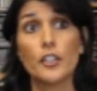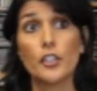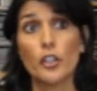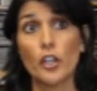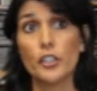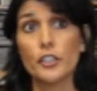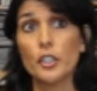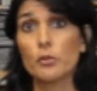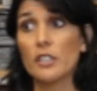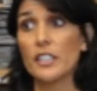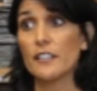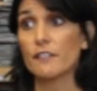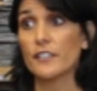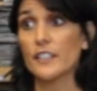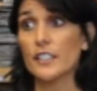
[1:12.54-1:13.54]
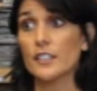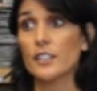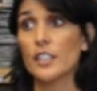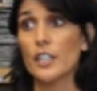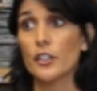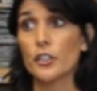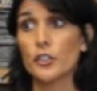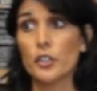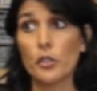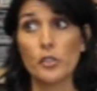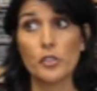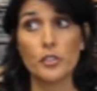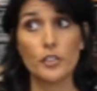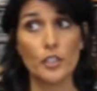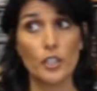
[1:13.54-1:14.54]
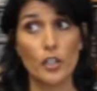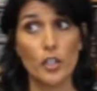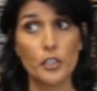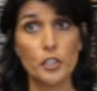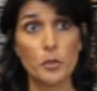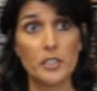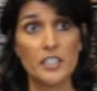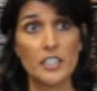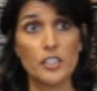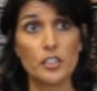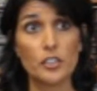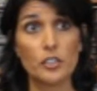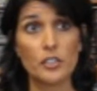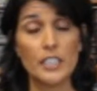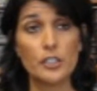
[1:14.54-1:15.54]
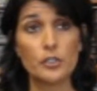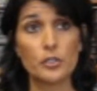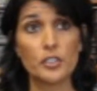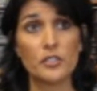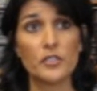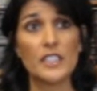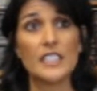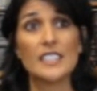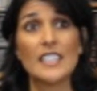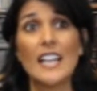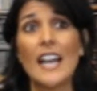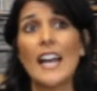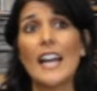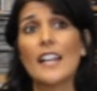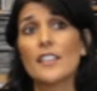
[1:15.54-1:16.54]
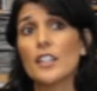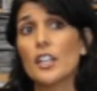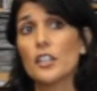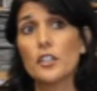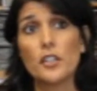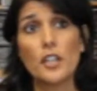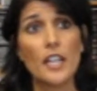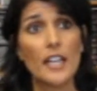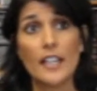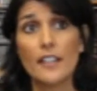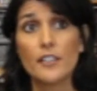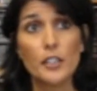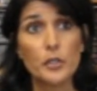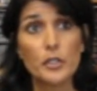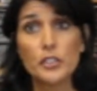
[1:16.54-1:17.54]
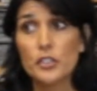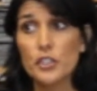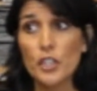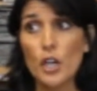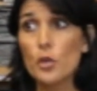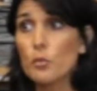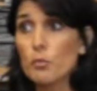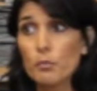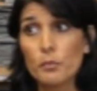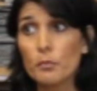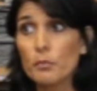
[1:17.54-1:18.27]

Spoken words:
There are no late fees. There are no additional interest fees, and there is no